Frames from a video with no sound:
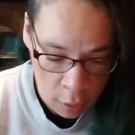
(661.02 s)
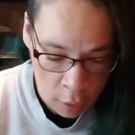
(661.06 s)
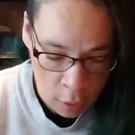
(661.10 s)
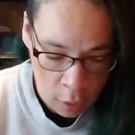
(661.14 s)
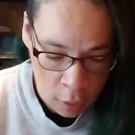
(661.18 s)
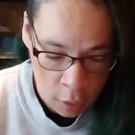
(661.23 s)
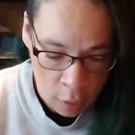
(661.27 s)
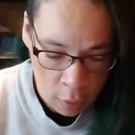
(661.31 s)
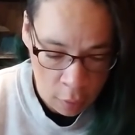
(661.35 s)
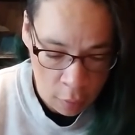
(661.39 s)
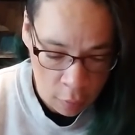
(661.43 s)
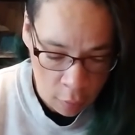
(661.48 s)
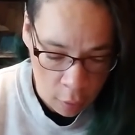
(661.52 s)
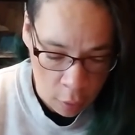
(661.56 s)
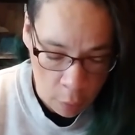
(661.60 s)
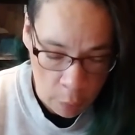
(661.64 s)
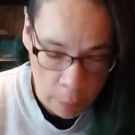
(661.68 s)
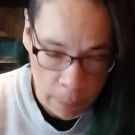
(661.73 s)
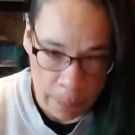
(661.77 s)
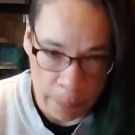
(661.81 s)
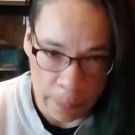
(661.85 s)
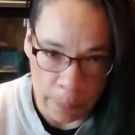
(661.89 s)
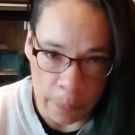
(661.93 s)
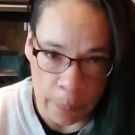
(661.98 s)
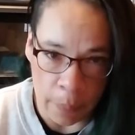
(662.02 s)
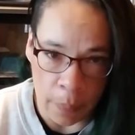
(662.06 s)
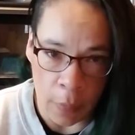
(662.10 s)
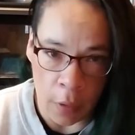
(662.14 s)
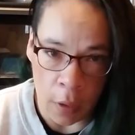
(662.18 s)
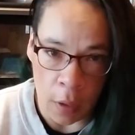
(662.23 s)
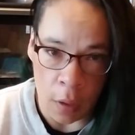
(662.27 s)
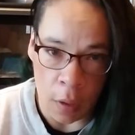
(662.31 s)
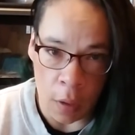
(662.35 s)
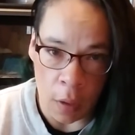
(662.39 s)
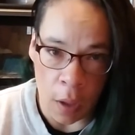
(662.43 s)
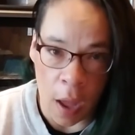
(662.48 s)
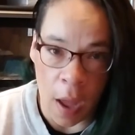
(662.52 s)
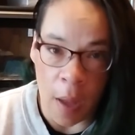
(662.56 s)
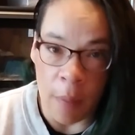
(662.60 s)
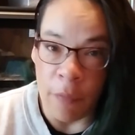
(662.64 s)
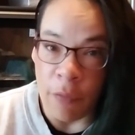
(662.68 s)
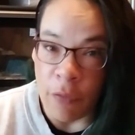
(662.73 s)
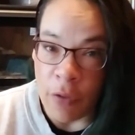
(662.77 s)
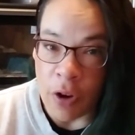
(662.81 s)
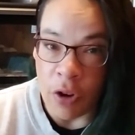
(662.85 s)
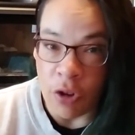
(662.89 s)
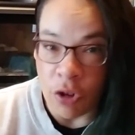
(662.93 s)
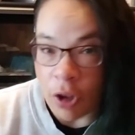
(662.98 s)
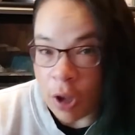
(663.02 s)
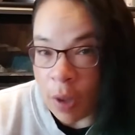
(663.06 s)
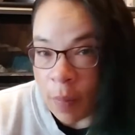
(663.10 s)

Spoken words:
So I'm finishing up